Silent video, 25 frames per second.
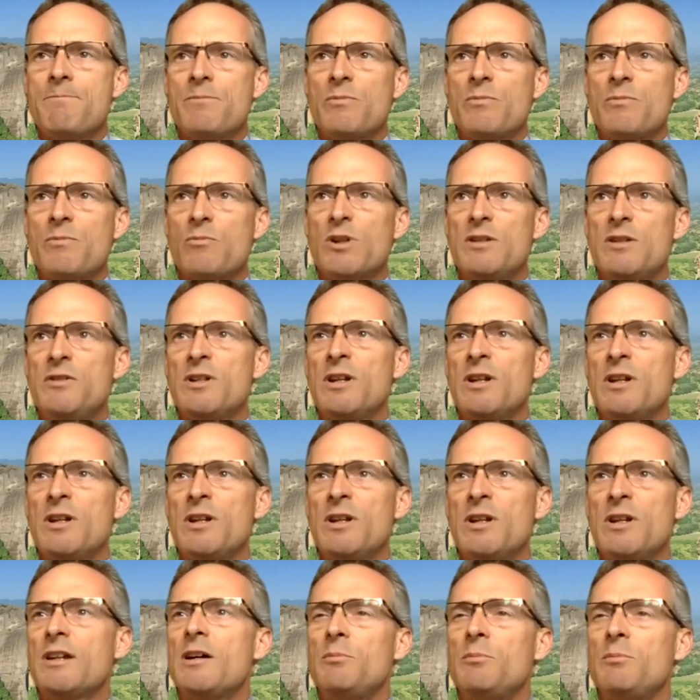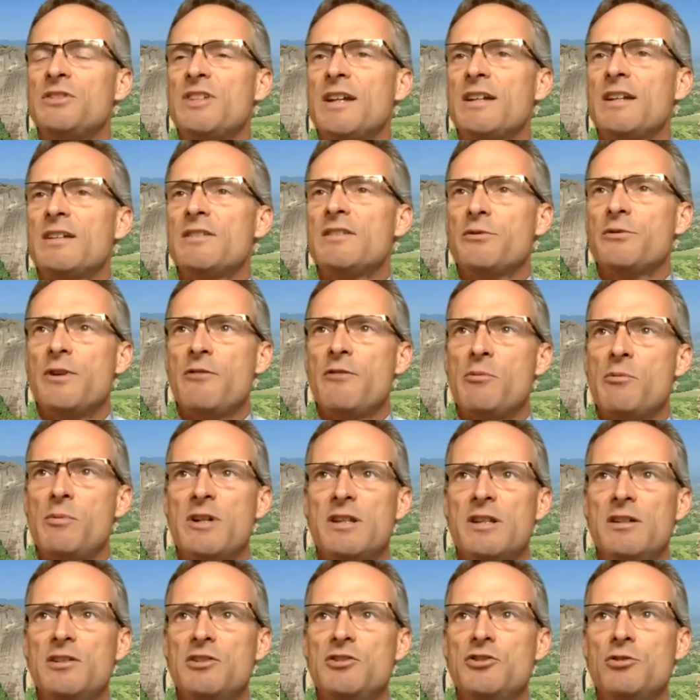Given a couple of seconds for
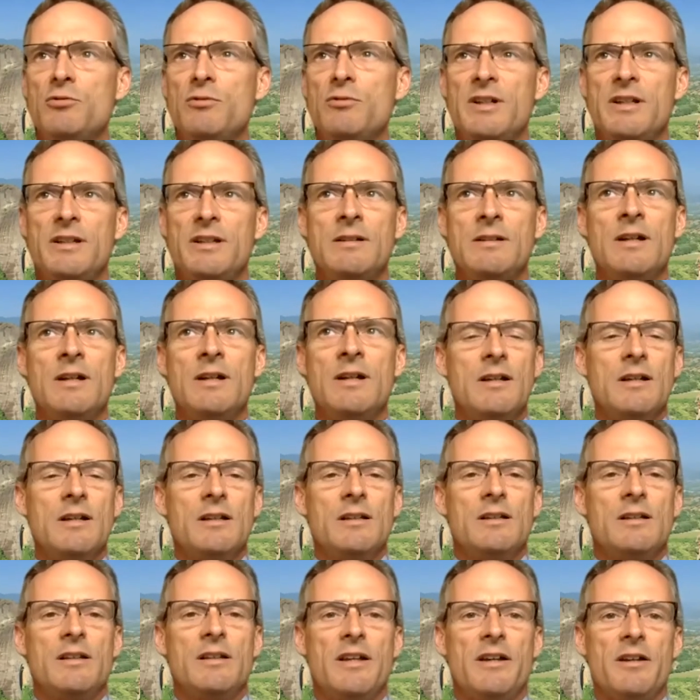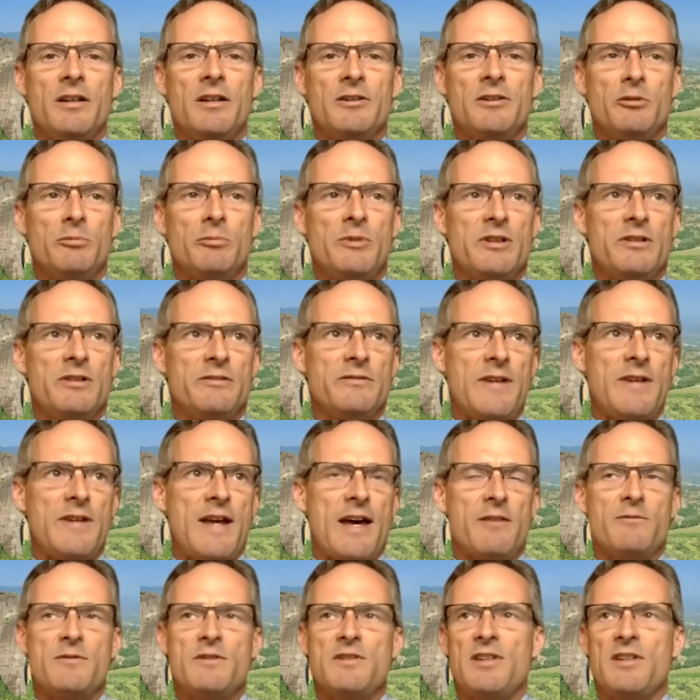everybody to join, a little bit of
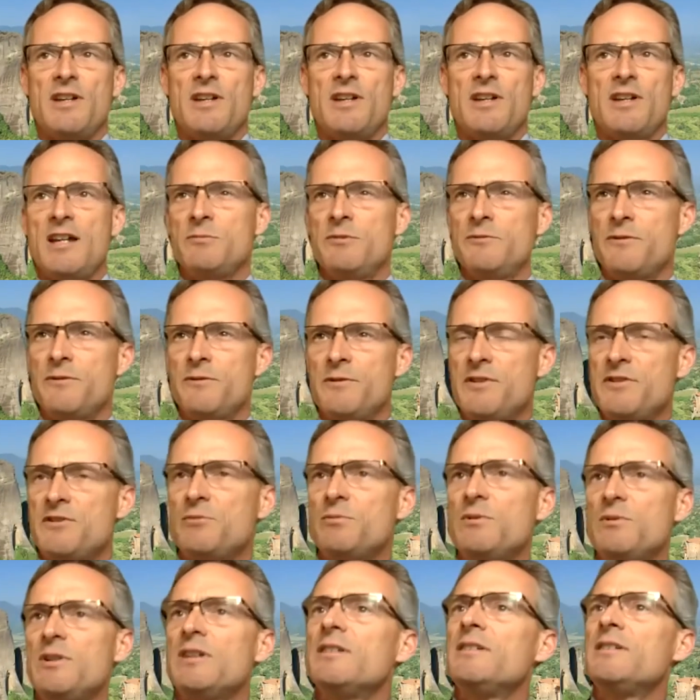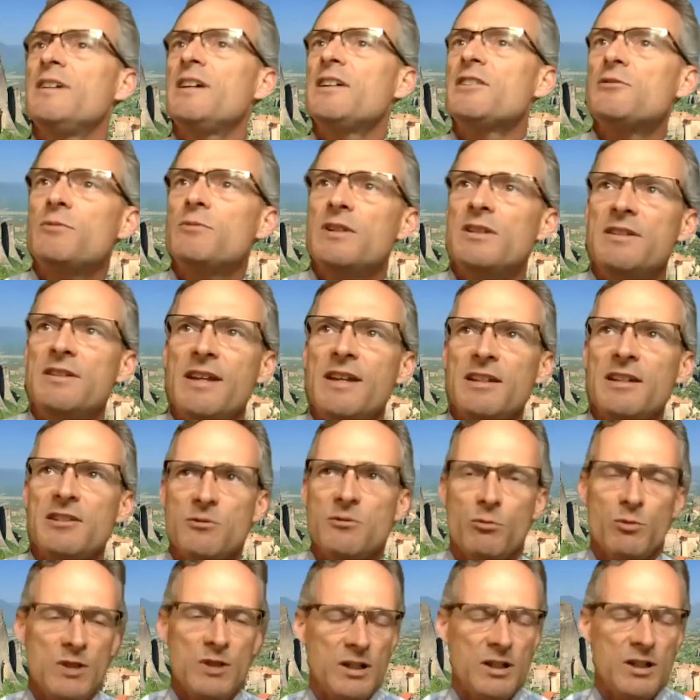advertisement for this week and next week.
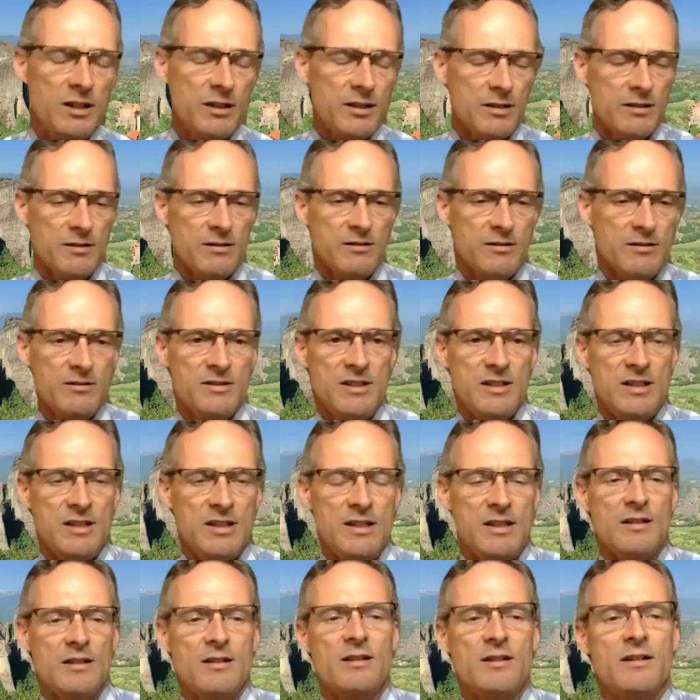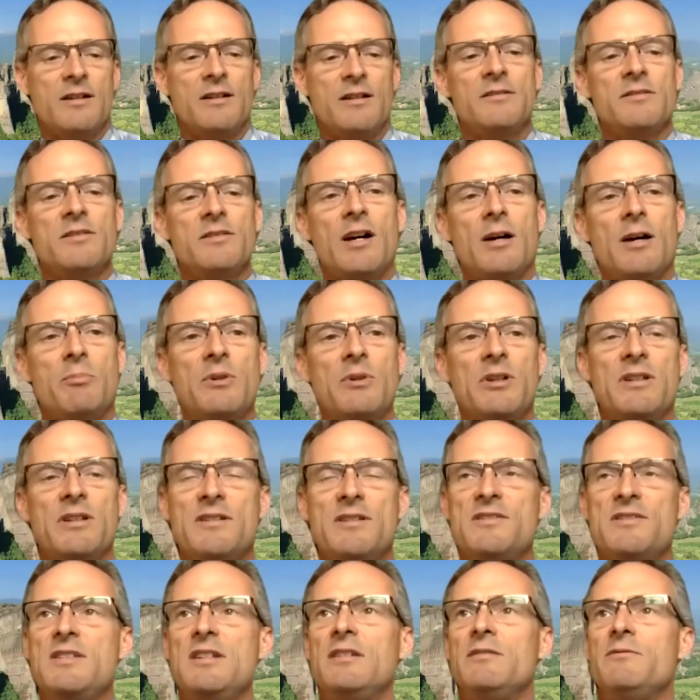Next week, the topic
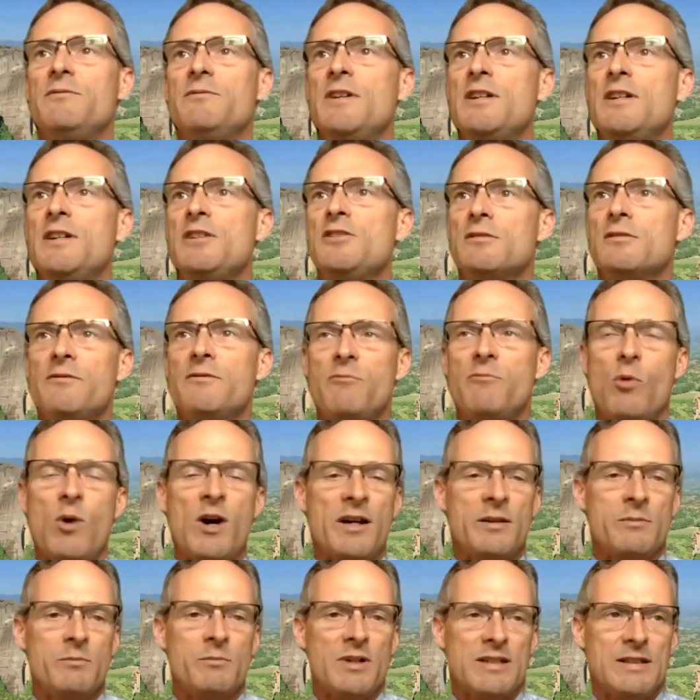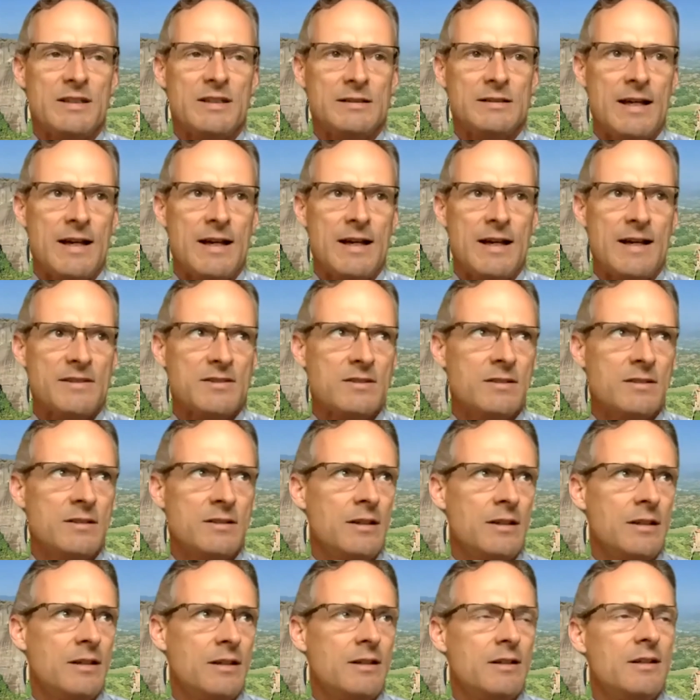is the adventure of wine by the glass.
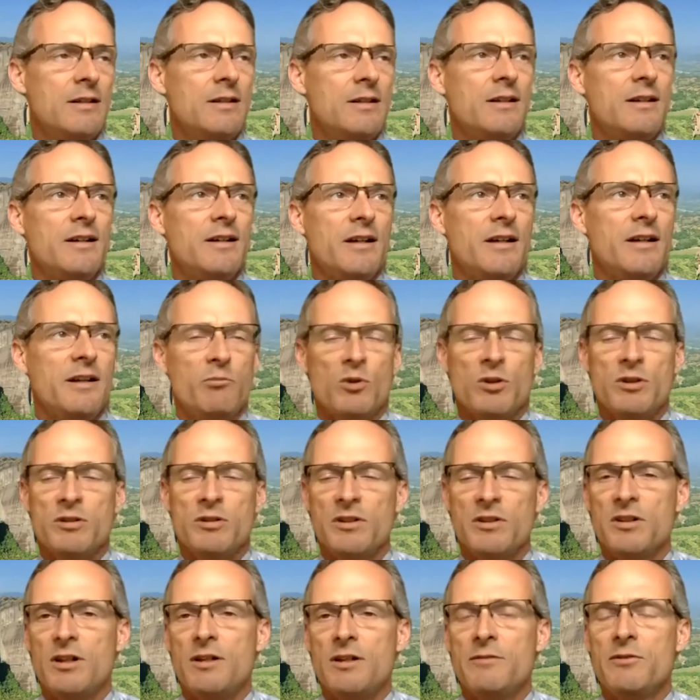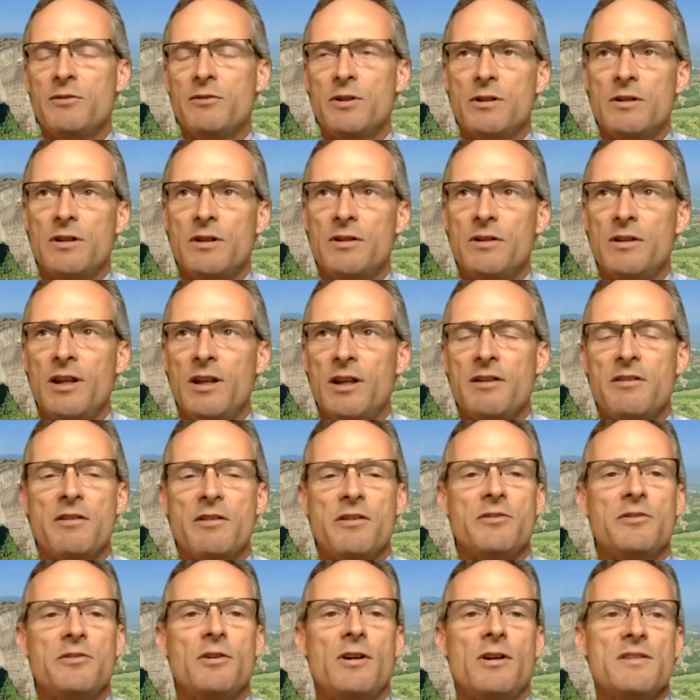And we're going to cover a lot of the
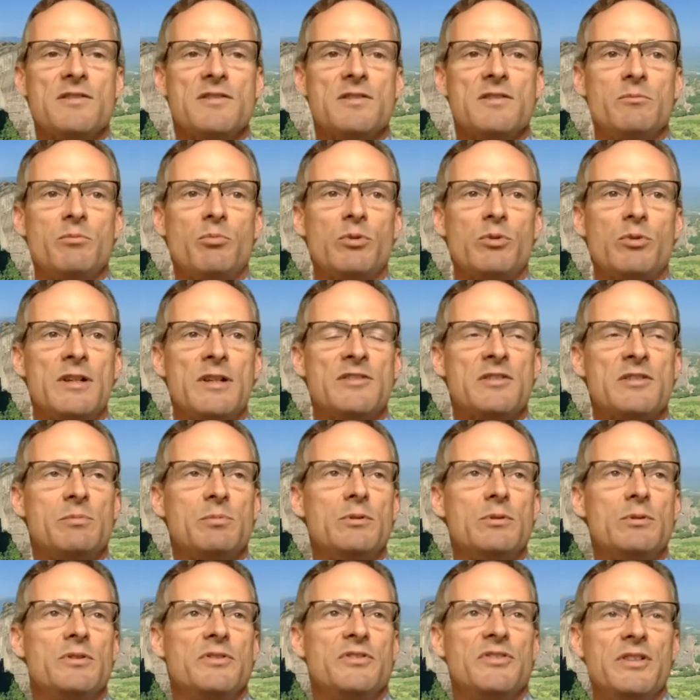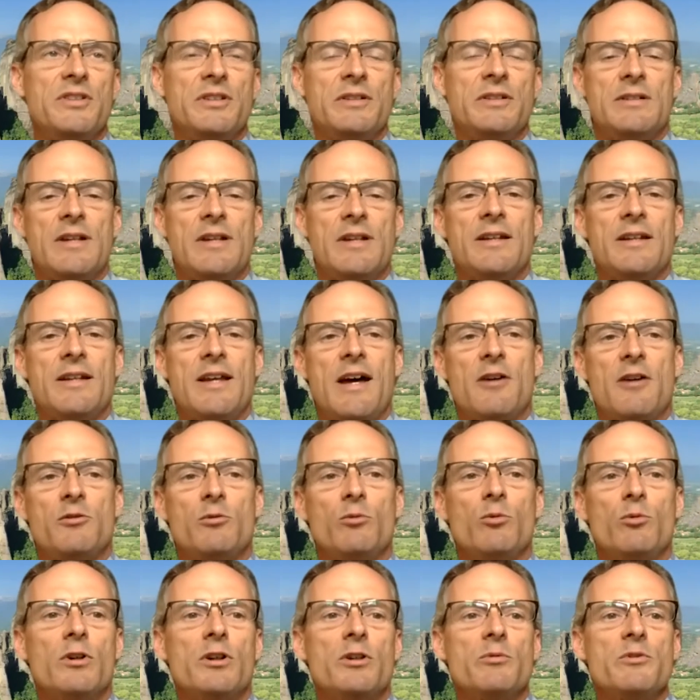thoughts and principles and how to
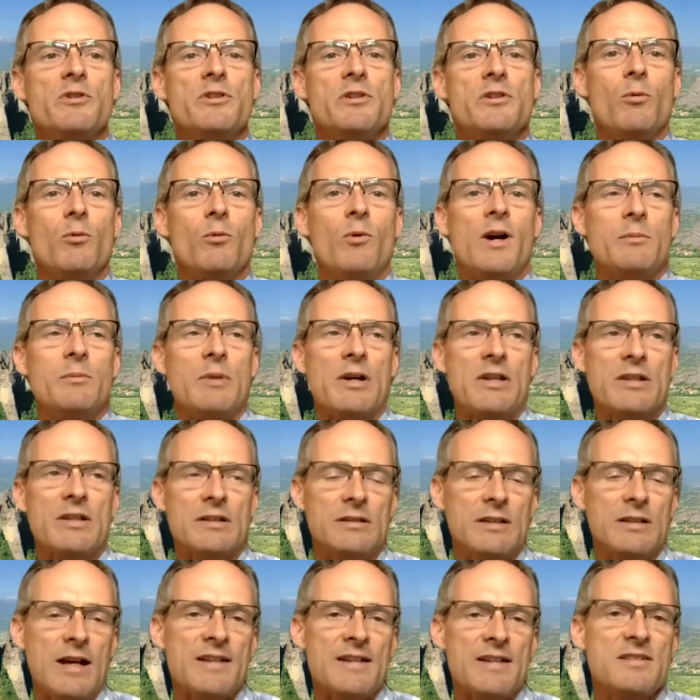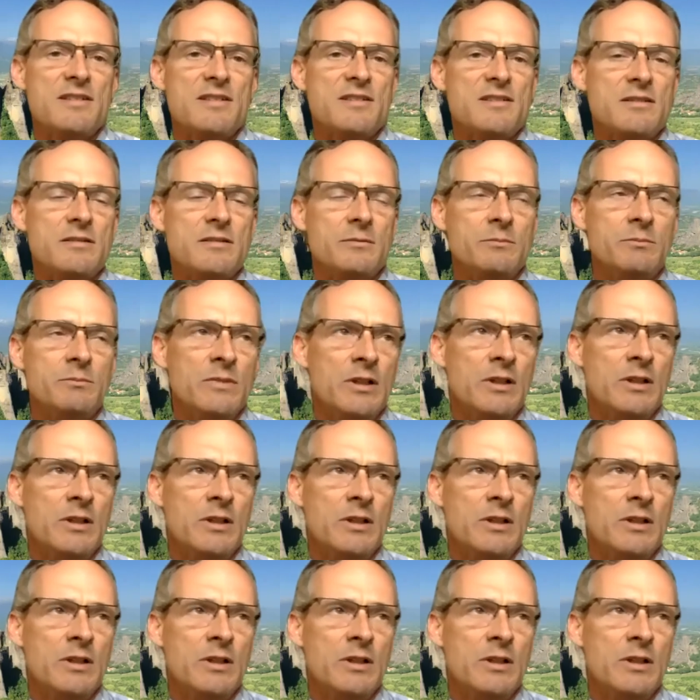work with your wine by the glass system